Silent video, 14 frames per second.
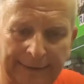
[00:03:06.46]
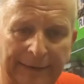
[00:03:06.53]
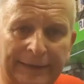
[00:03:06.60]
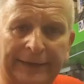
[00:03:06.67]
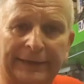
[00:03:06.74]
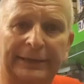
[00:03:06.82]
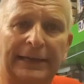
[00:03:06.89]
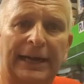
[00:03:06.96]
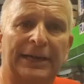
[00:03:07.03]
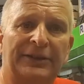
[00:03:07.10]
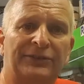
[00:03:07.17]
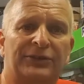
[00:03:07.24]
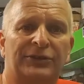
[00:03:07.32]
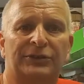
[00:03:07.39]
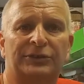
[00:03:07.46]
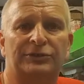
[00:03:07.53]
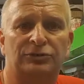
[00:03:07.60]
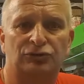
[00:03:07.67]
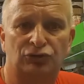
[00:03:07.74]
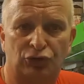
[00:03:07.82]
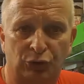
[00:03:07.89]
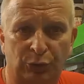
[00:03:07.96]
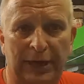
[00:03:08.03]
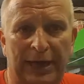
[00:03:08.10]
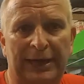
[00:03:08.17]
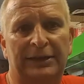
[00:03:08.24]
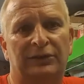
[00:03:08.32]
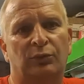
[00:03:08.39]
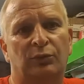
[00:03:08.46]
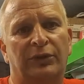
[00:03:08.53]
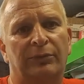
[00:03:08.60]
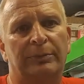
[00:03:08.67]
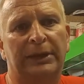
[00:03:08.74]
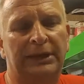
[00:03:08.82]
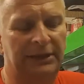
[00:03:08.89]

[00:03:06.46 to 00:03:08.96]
it lasted 2 days with me.